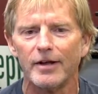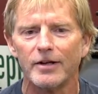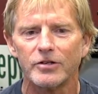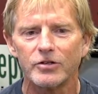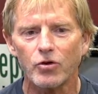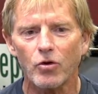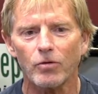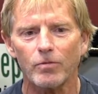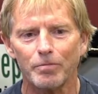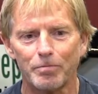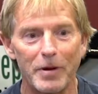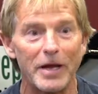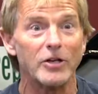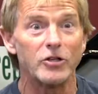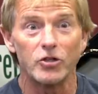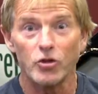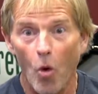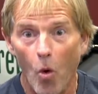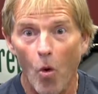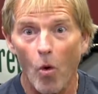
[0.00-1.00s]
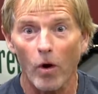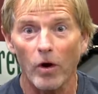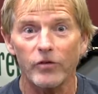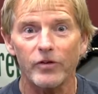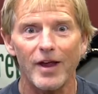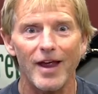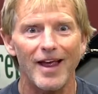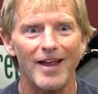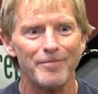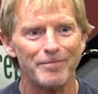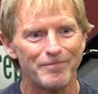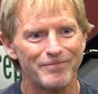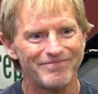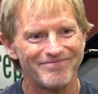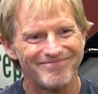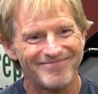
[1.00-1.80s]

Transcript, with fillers: st- big stores, and